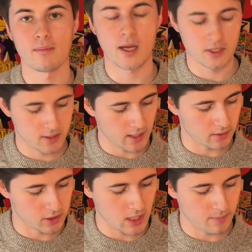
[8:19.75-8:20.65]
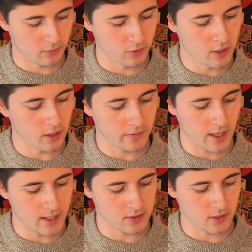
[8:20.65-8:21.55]
major scale shape rooted on the
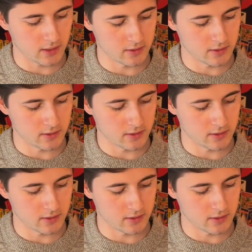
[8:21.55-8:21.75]
A string.